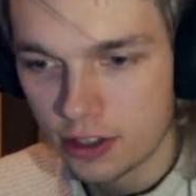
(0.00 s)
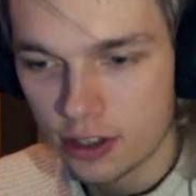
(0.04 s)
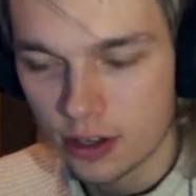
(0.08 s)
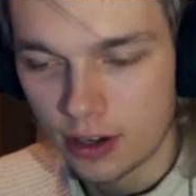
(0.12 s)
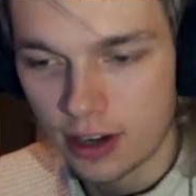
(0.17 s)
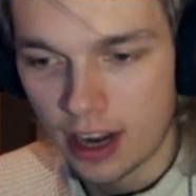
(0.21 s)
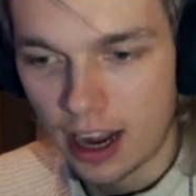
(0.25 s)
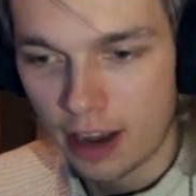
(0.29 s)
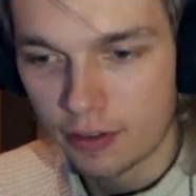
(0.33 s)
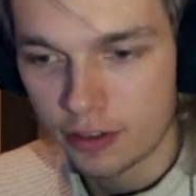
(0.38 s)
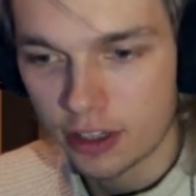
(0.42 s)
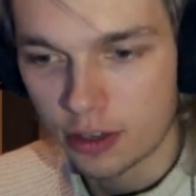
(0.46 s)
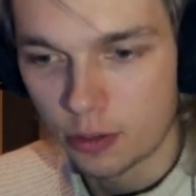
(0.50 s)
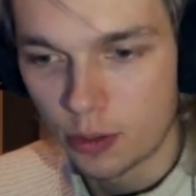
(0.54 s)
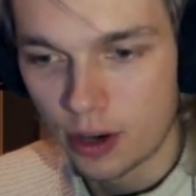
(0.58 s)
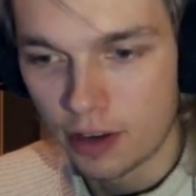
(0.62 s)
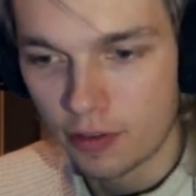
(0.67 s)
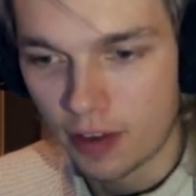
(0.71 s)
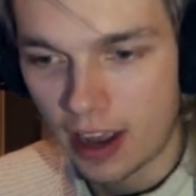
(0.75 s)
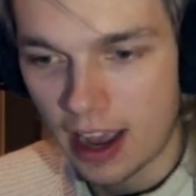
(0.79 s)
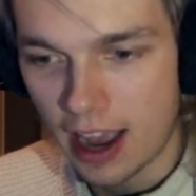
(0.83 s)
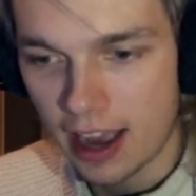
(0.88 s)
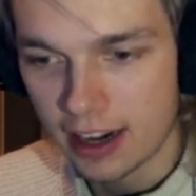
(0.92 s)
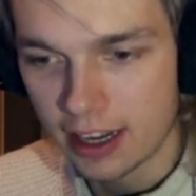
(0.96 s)
So after
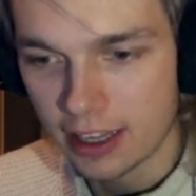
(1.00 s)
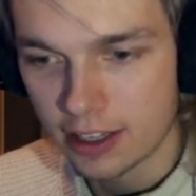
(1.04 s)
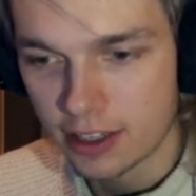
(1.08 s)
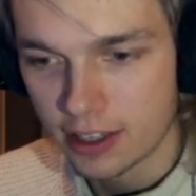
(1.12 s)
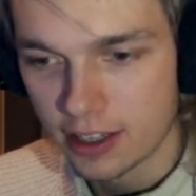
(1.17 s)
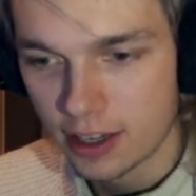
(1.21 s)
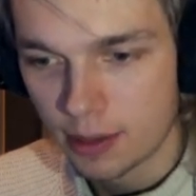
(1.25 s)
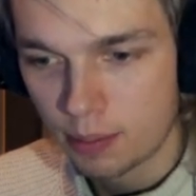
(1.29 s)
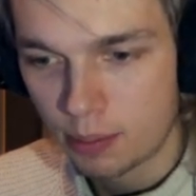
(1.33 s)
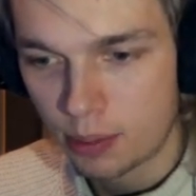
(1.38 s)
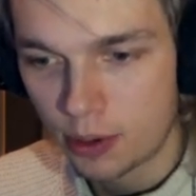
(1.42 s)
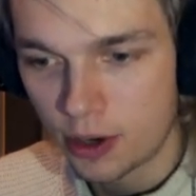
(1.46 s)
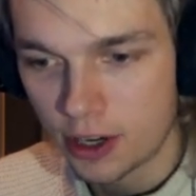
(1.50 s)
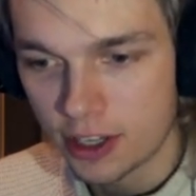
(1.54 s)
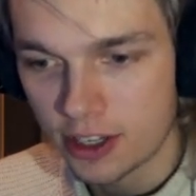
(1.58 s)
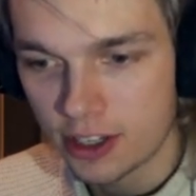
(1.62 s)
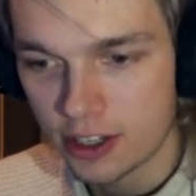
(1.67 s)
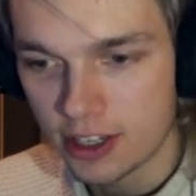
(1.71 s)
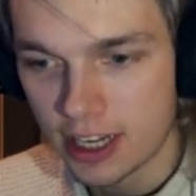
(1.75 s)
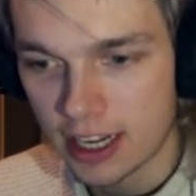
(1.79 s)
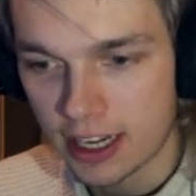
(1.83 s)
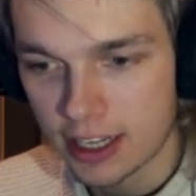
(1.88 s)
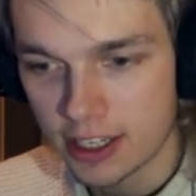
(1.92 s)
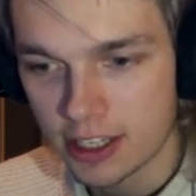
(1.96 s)
we've added
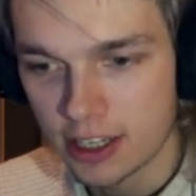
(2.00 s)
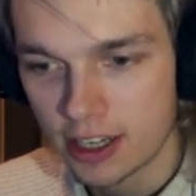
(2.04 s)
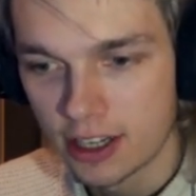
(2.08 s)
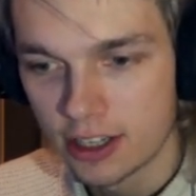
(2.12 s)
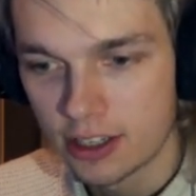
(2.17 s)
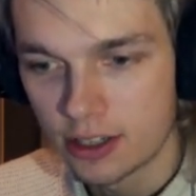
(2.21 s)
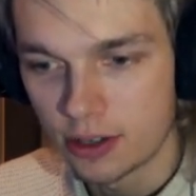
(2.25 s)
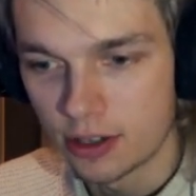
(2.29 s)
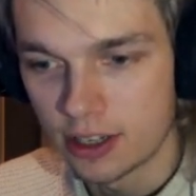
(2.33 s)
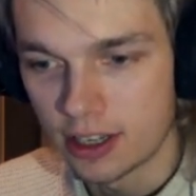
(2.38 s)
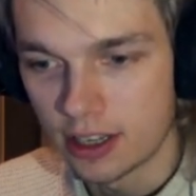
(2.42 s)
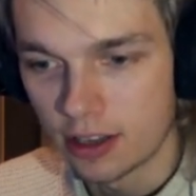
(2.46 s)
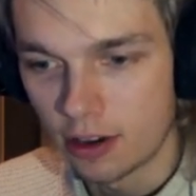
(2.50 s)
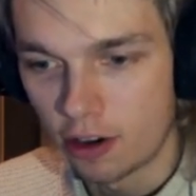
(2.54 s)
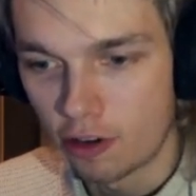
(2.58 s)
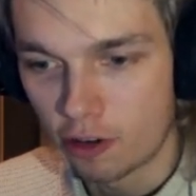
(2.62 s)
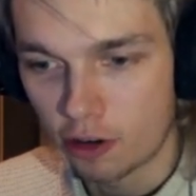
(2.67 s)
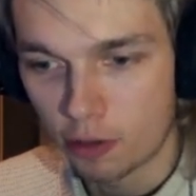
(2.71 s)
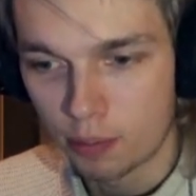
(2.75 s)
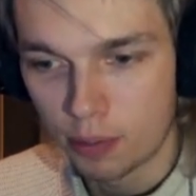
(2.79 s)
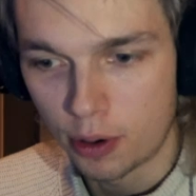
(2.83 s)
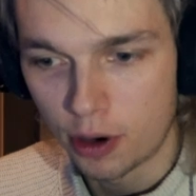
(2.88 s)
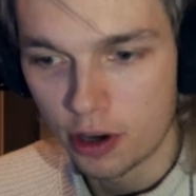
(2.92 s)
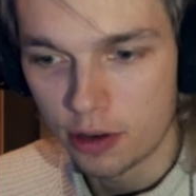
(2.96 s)
0.6 to the,
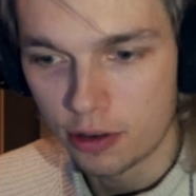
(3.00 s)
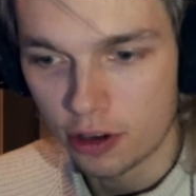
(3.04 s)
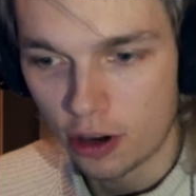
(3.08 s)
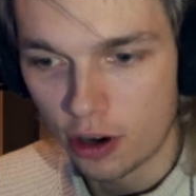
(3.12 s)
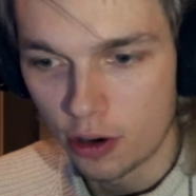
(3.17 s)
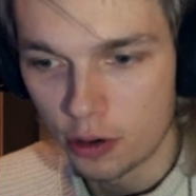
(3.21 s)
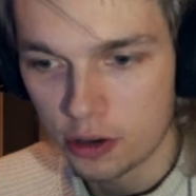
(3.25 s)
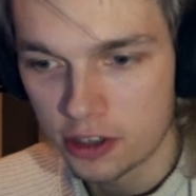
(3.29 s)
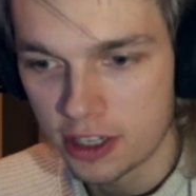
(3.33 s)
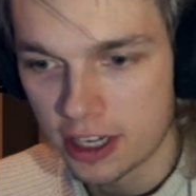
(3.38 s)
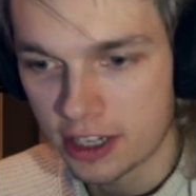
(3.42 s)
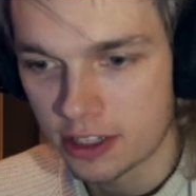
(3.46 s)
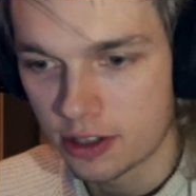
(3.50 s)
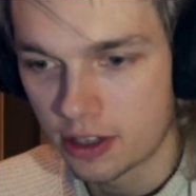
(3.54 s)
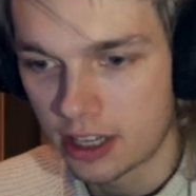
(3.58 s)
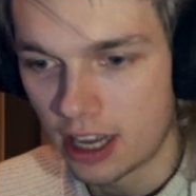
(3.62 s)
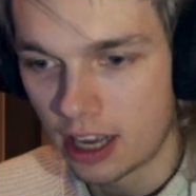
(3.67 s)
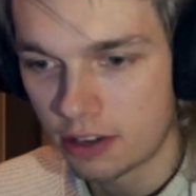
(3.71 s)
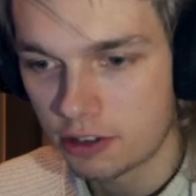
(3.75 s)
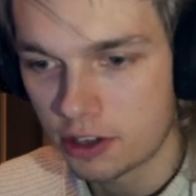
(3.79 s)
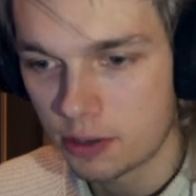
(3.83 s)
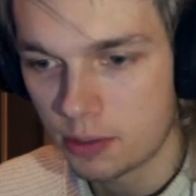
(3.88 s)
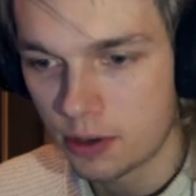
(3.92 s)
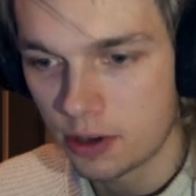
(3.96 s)
or 0.06 to the
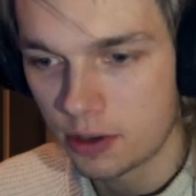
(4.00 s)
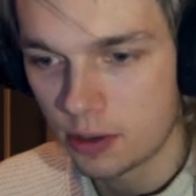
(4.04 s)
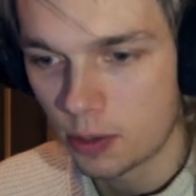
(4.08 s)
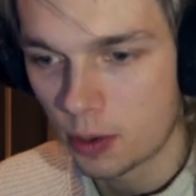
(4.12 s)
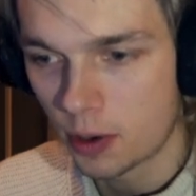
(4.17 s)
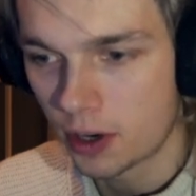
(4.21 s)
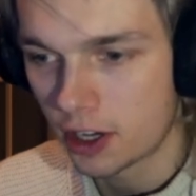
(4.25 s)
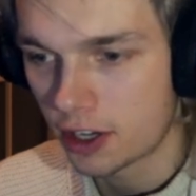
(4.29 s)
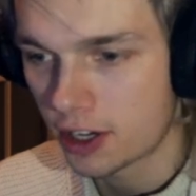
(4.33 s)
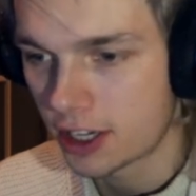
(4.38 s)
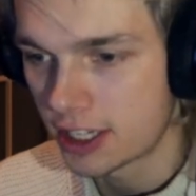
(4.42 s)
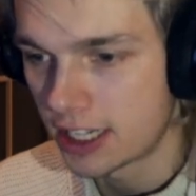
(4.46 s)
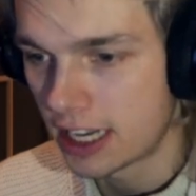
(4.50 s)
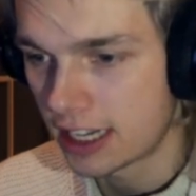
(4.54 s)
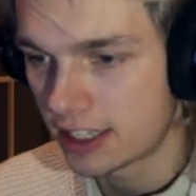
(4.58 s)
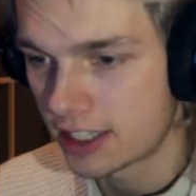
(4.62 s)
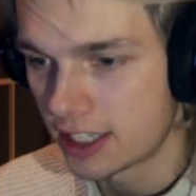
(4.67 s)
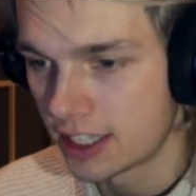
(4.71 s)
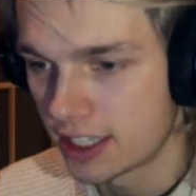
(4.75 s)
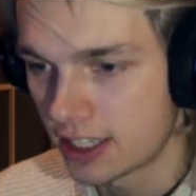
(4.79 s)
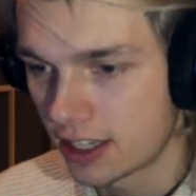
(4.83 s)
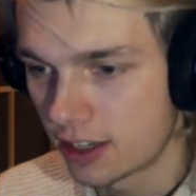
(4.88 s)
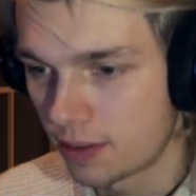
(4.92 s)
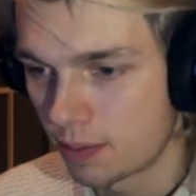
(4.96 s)
attribute, we want to
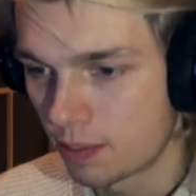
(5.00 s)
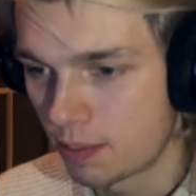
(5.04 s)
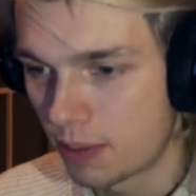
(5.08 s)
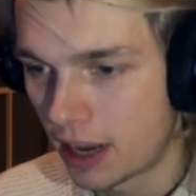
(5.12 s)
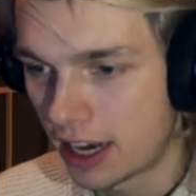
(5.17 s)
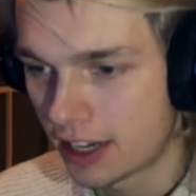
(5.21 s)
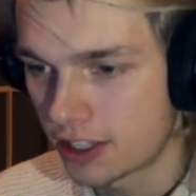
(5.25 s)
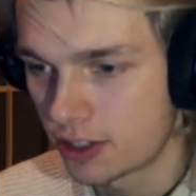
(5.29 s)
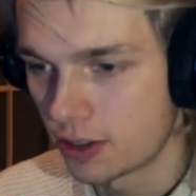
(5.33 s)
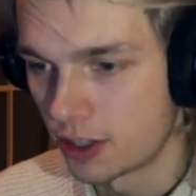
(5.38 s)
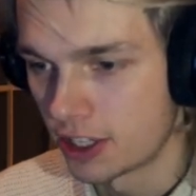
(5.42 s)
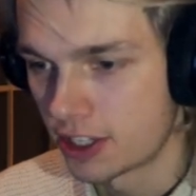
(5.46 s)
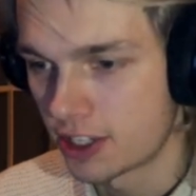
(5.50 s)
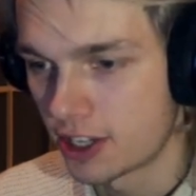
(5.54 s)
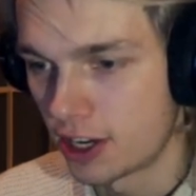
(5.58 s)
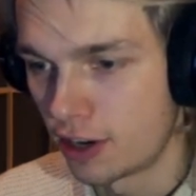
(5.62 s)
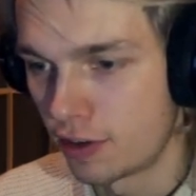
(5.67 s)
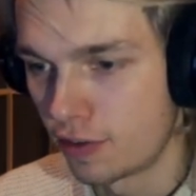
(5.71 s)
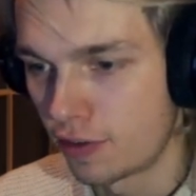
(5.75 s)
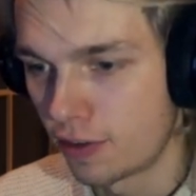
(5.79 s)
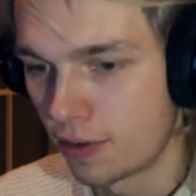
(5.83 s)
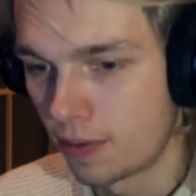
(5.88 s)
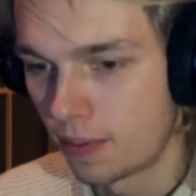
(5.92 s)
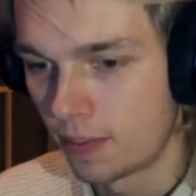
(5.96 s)
connect it back to
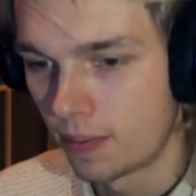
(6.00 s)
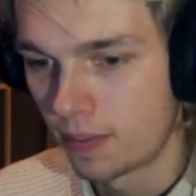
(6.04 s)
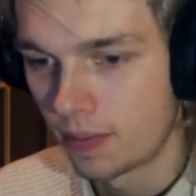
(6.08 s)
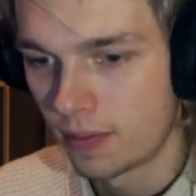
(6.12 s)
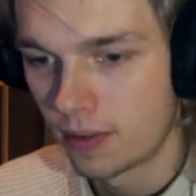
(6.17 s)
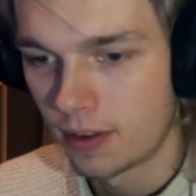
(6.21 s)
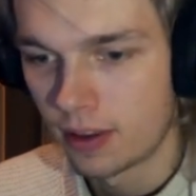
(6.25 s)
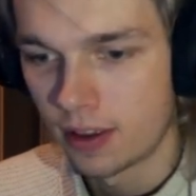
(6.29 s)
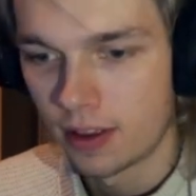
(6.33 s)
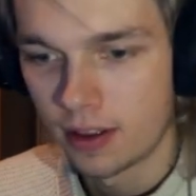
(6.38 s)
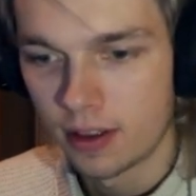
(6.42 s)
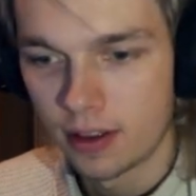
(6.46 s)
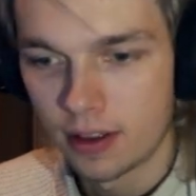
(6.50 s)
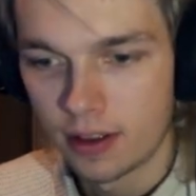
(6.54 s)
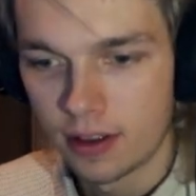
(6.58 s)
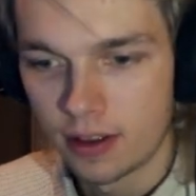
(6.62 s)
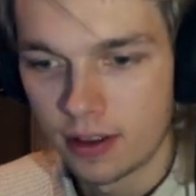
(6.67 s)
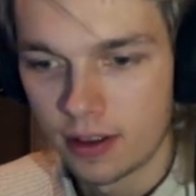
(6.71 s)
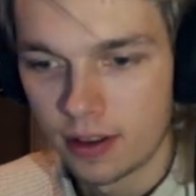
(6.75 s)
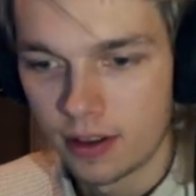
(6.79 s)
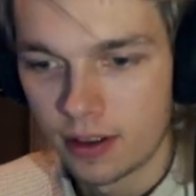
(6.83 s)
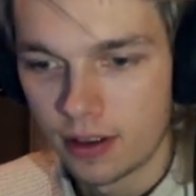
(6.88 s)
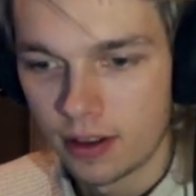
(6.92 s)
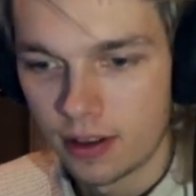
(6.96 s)
itself.
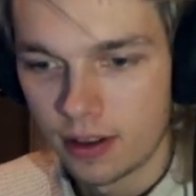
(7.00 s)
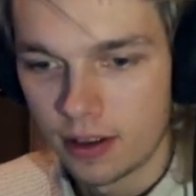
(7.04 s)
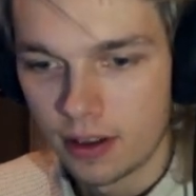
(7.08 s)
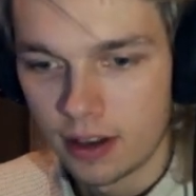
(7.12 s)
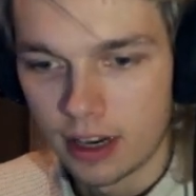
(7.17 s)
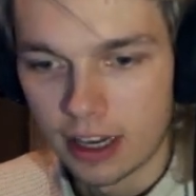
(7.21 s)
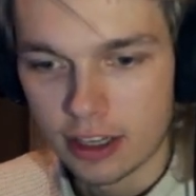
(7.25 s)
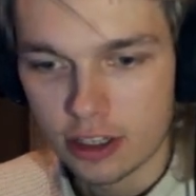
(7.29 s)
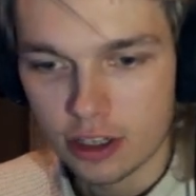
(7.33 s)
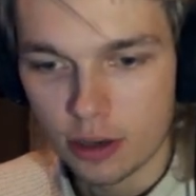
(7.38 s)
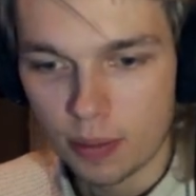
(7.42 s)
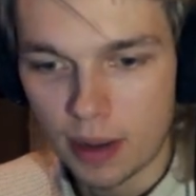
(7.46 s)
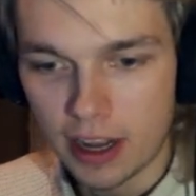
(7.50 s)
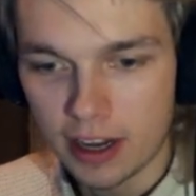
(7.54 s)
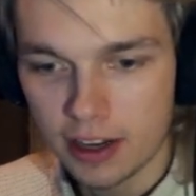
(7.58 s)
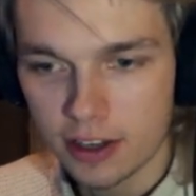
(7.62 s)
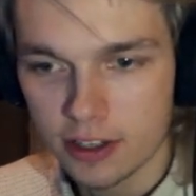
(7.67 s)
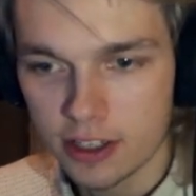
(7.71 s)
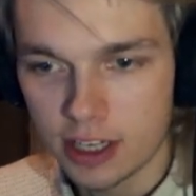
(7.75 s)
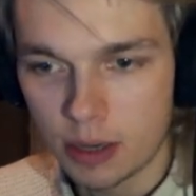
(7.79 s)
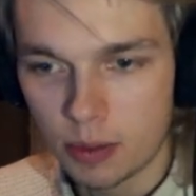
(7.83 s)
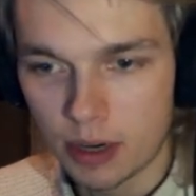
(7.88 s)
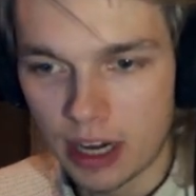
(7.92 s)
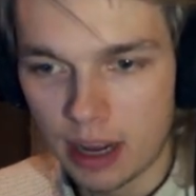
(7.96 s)
Let's go back,
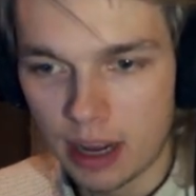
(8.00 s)
see what